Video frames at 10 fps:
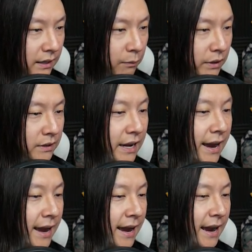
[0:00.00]
can we,
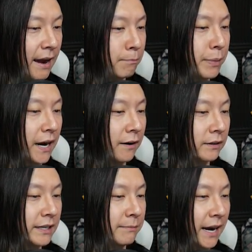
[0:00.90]
yeah,
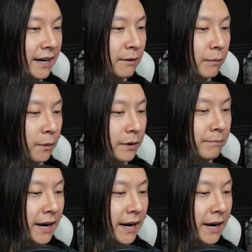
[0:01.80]
barely made it, but we